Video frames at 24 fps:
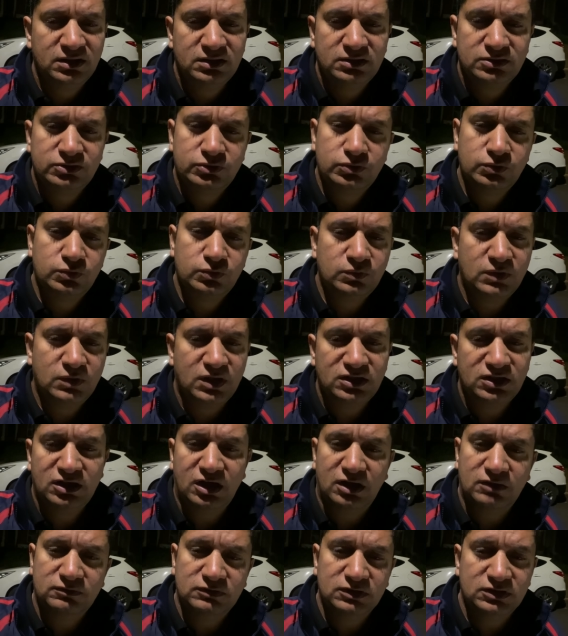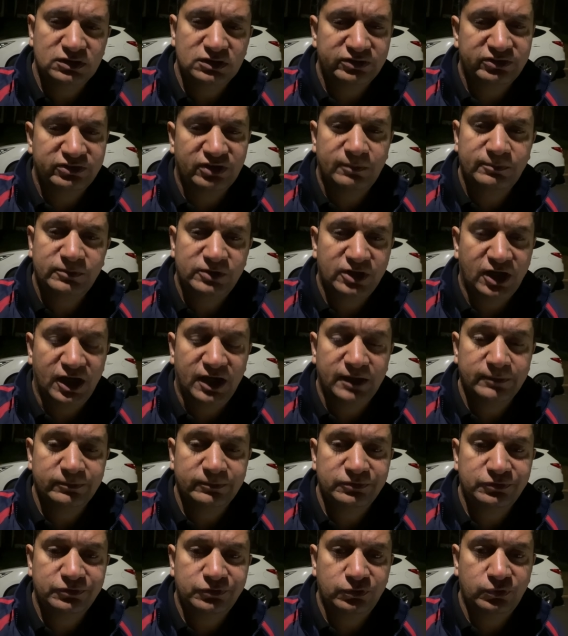to one hour
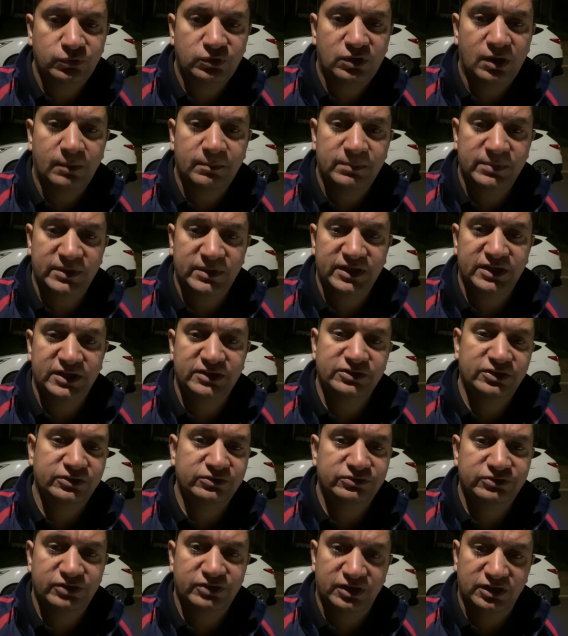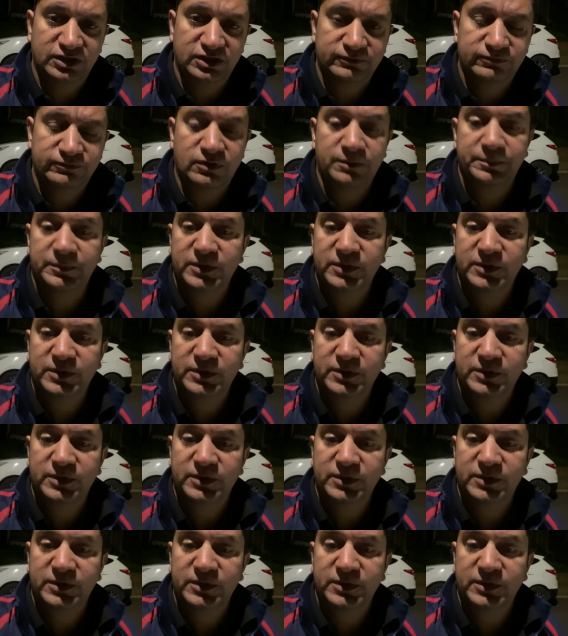sometimes to complete this journey from